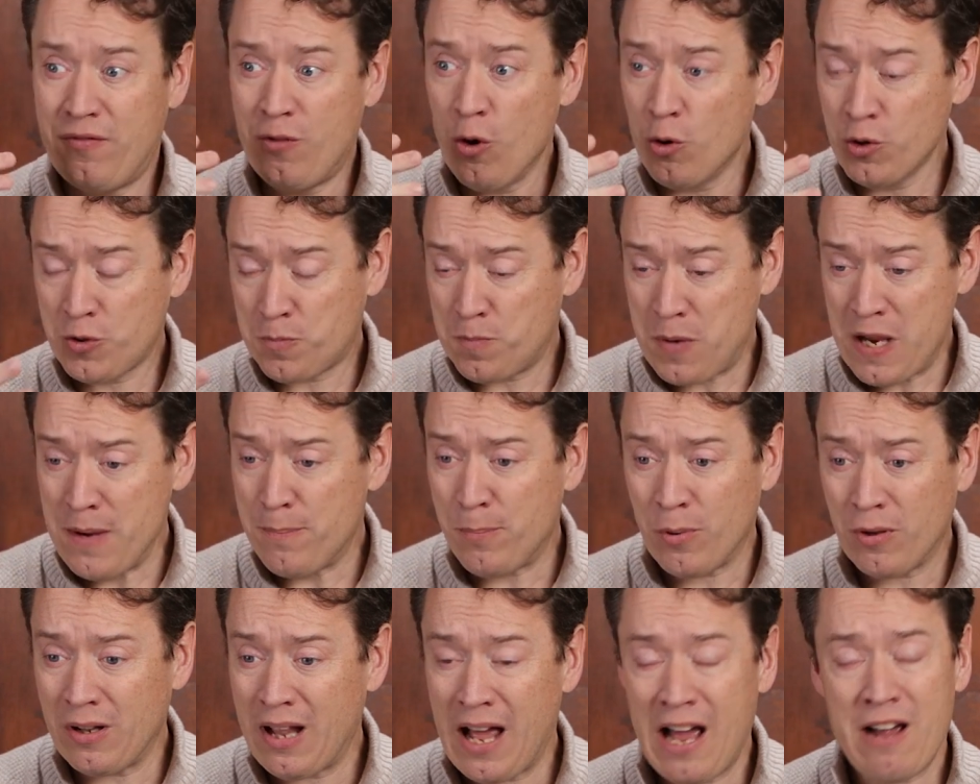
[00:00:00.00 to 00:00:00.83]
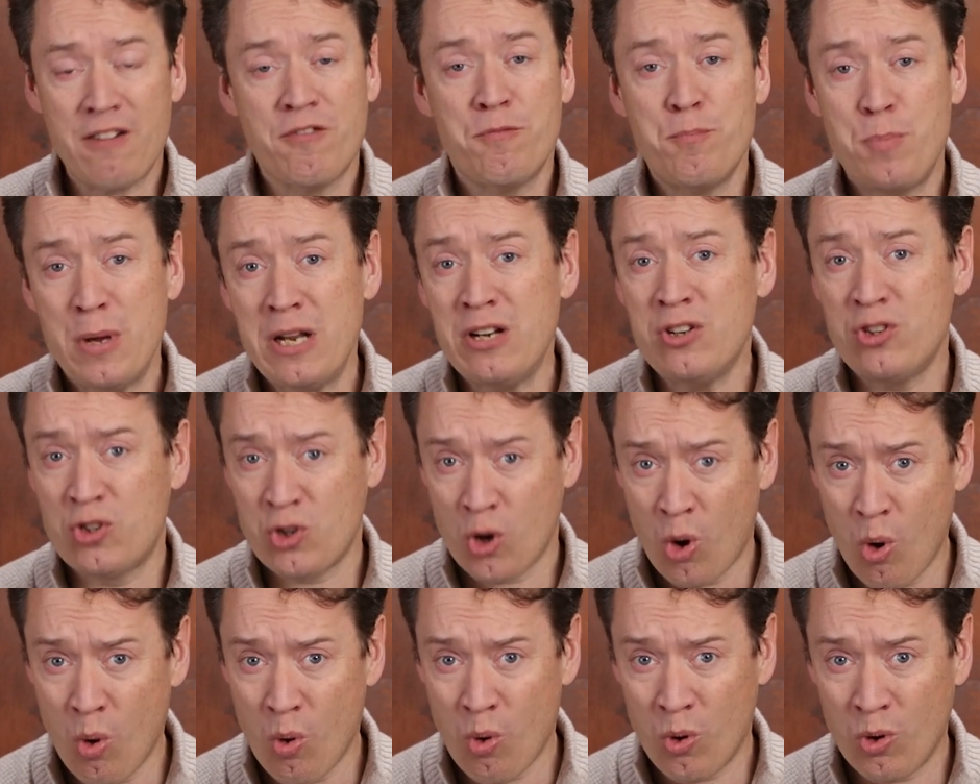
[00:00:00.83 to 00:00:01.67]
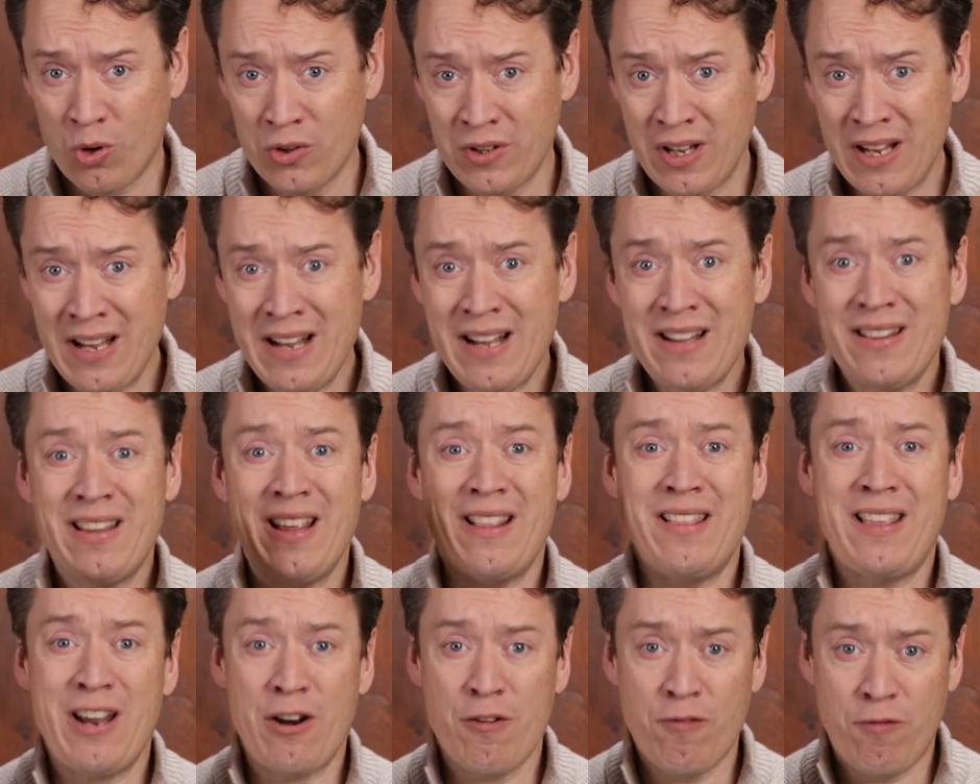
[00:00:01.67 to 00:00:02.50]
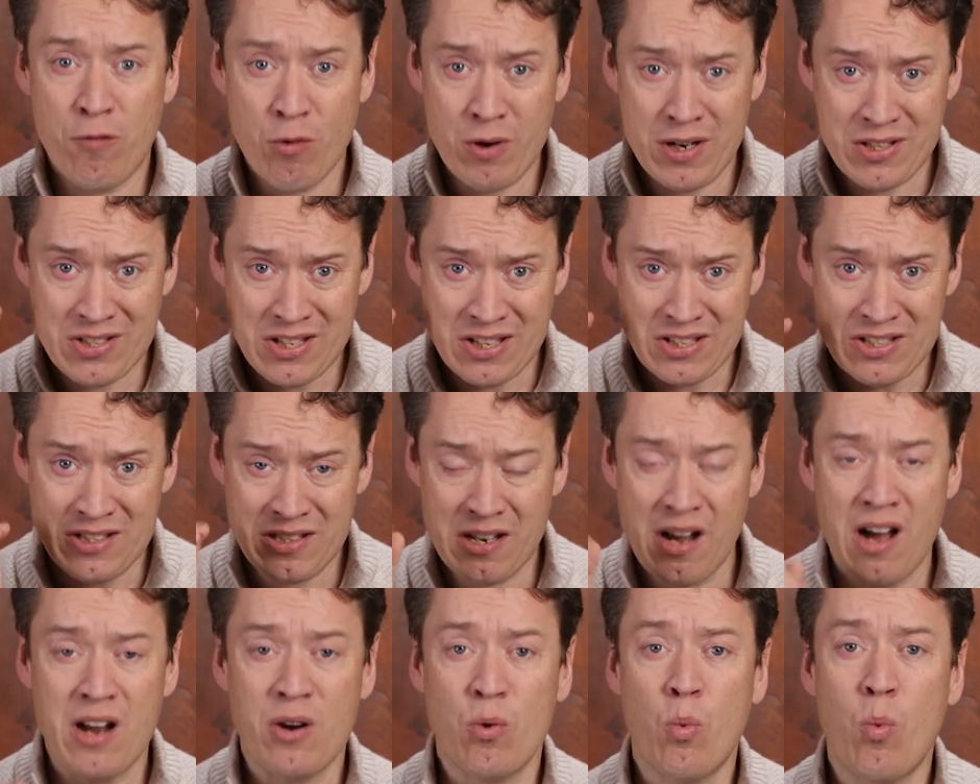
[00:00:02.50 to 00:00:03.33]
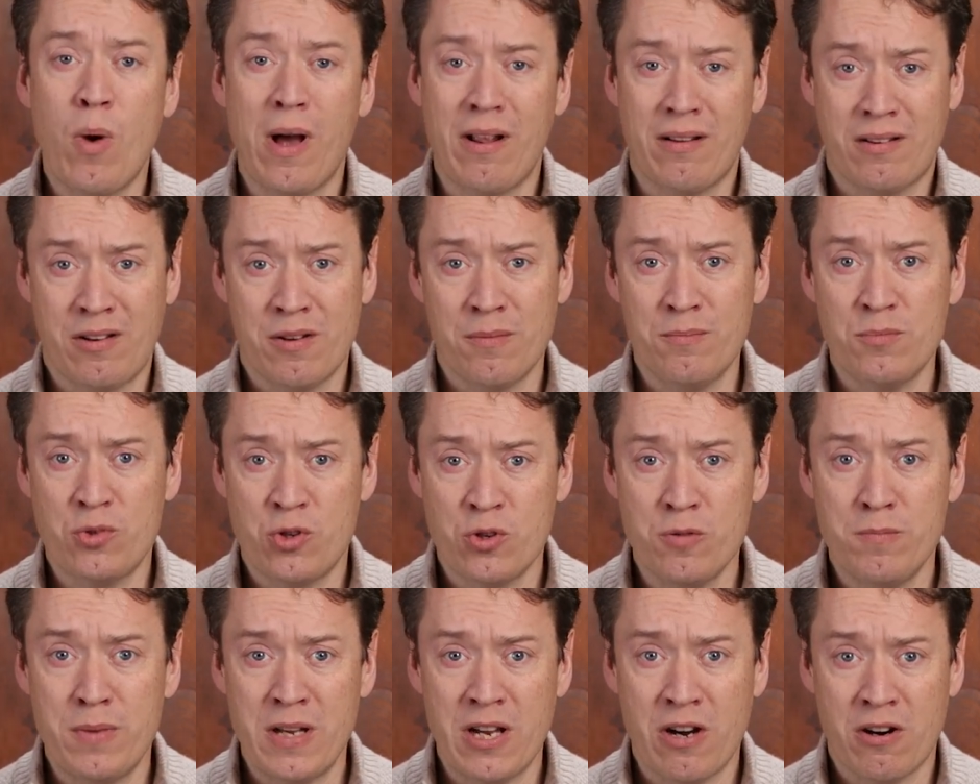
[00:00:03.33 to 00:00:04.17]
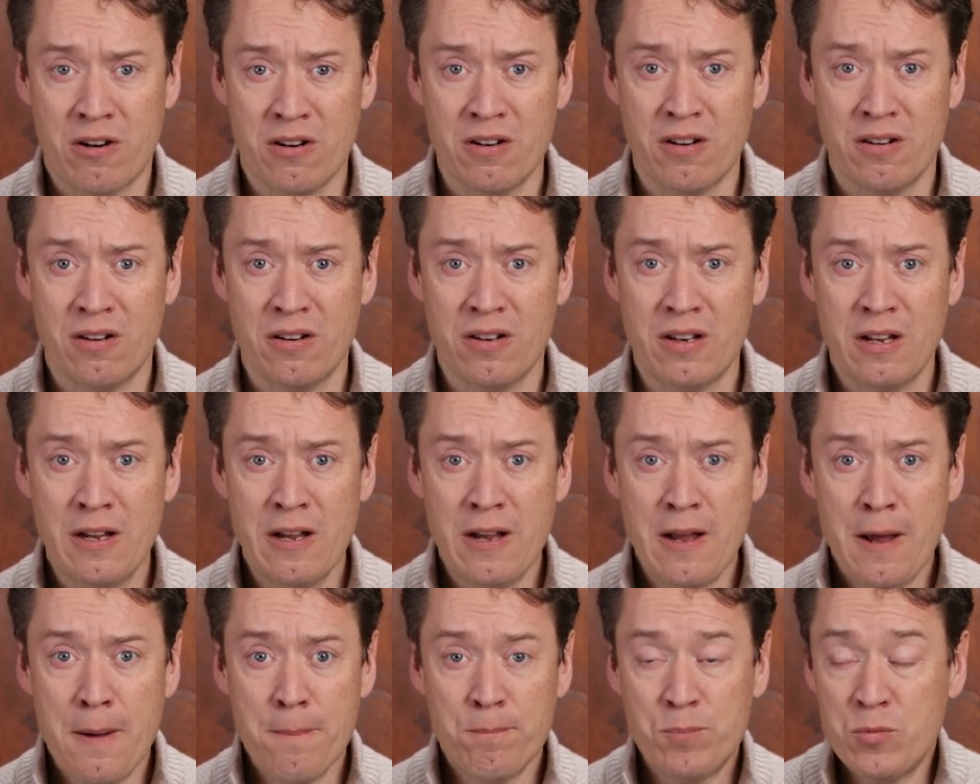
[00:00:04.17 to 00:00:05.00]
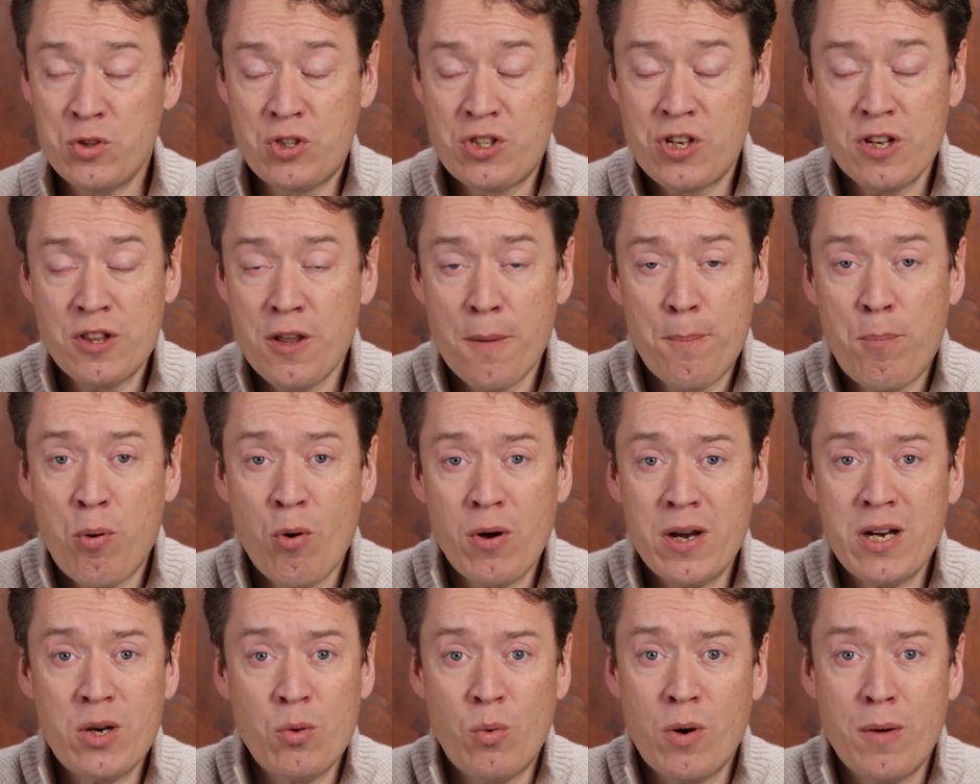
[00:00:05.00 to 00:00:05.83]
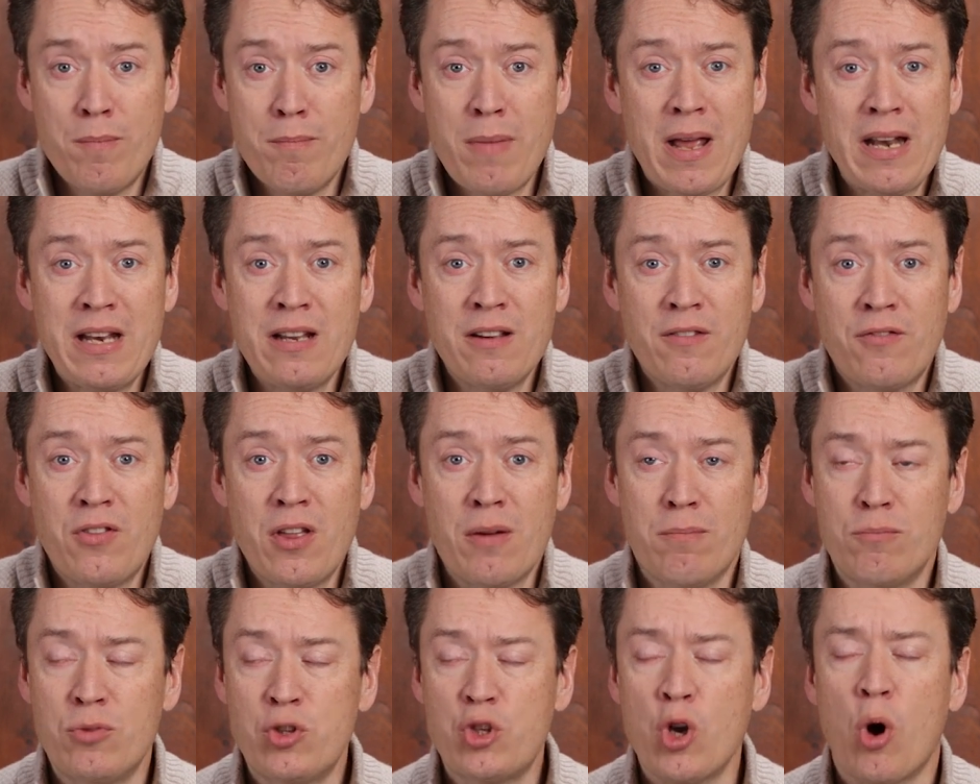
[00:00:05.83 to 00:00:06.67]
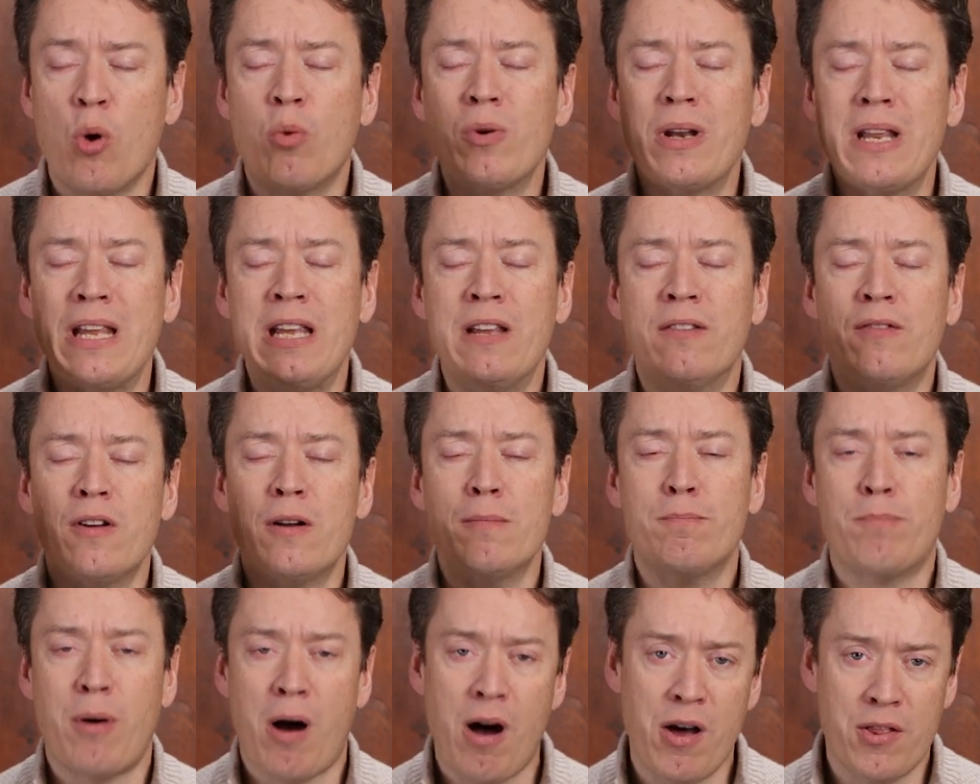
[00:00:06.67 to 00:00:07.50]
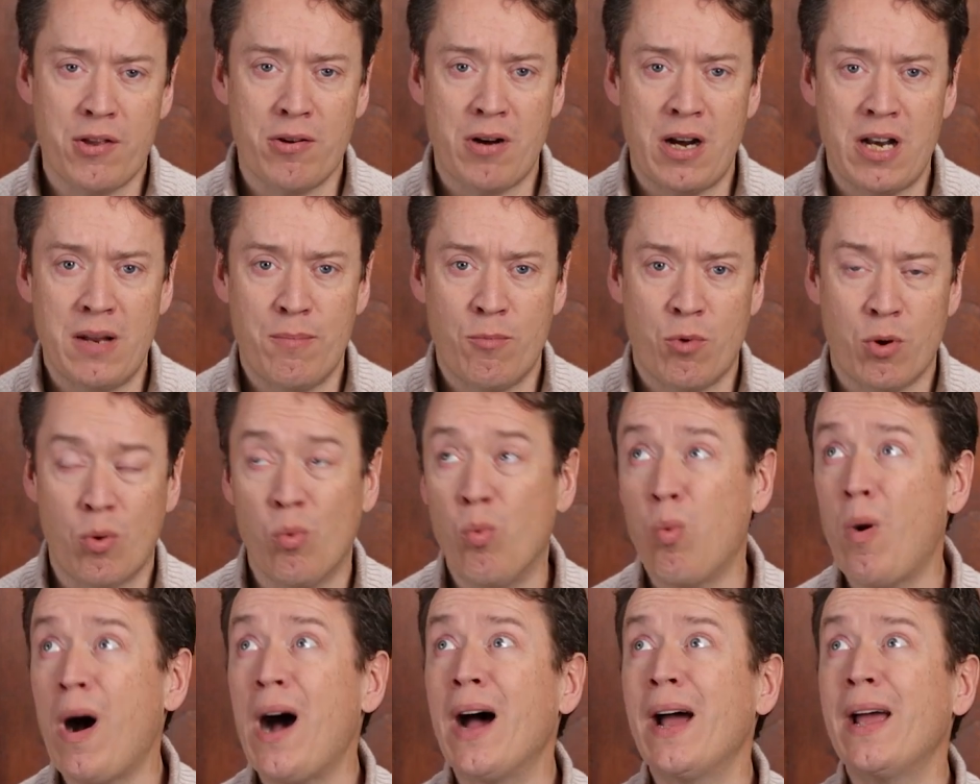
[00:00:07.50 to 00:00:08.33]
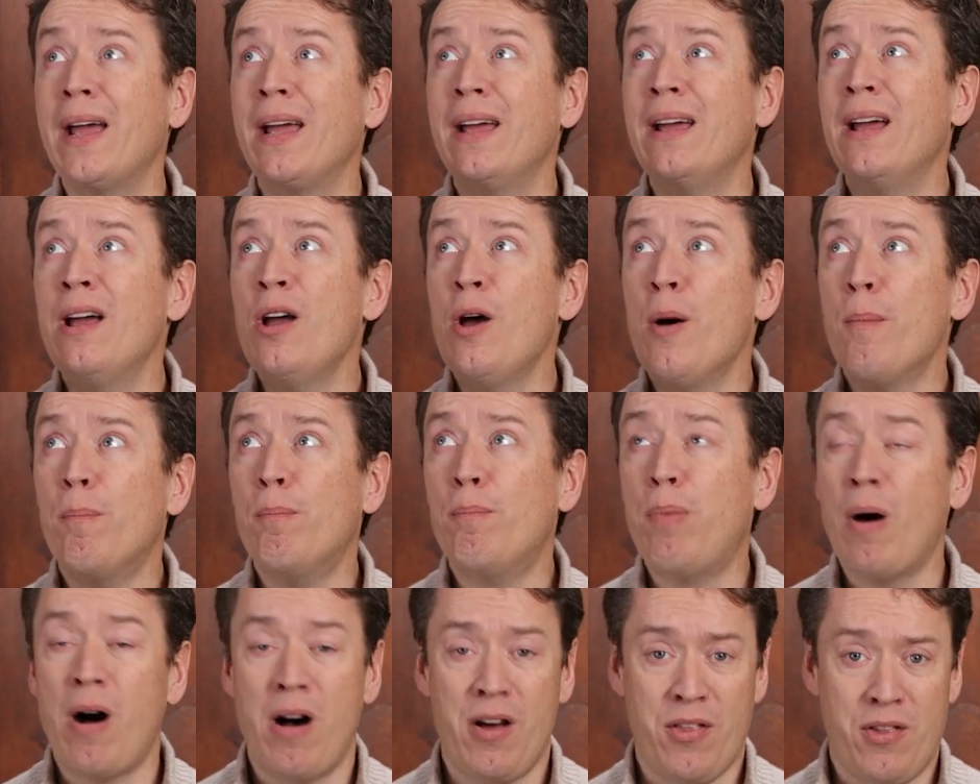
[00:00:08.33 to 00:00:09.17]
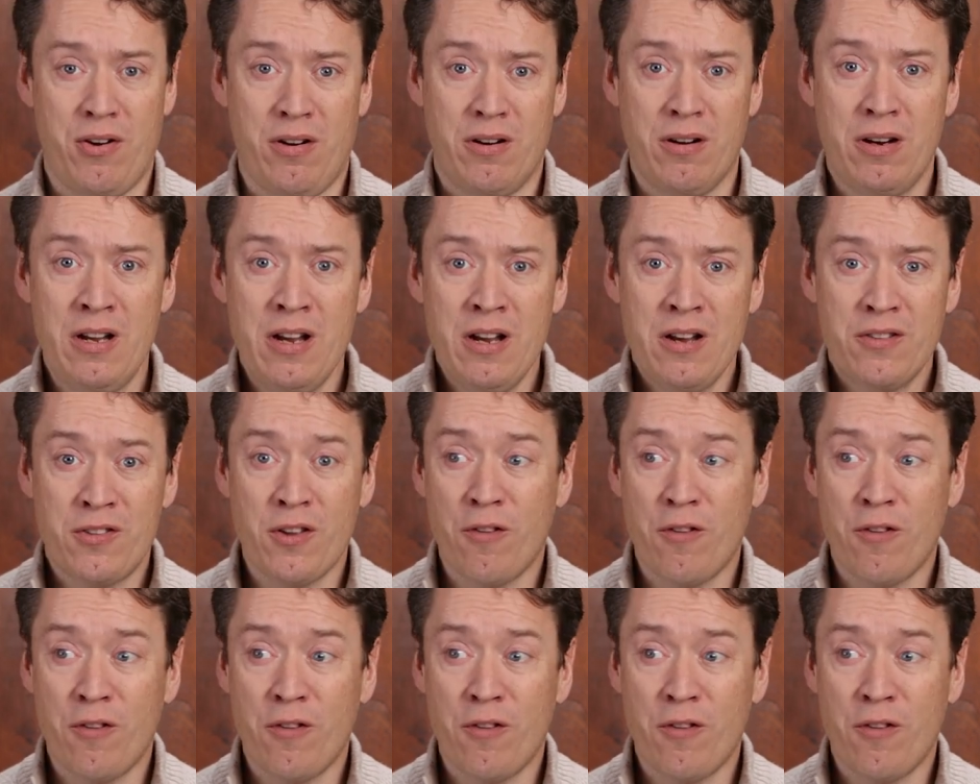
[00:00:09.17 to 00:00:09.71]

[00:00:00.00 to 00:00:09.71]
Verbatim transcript: those people have been told that their voice is not welcome to be heard, to the point where many of them don't even bother anymore. Why bother?